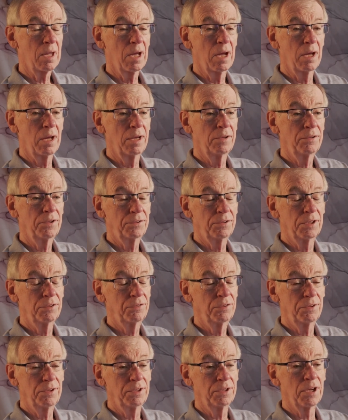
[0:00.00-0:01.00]
it's just
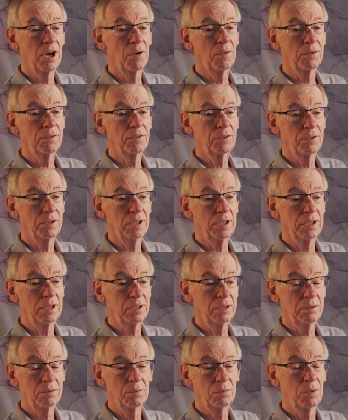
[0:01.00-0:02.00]
interesting to go and see
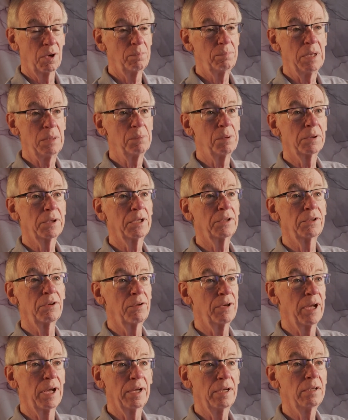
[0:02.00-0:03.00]
what people can
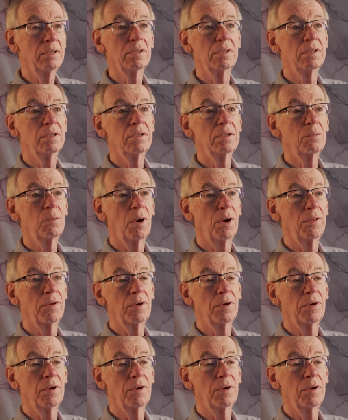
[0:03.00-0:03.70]
create, whether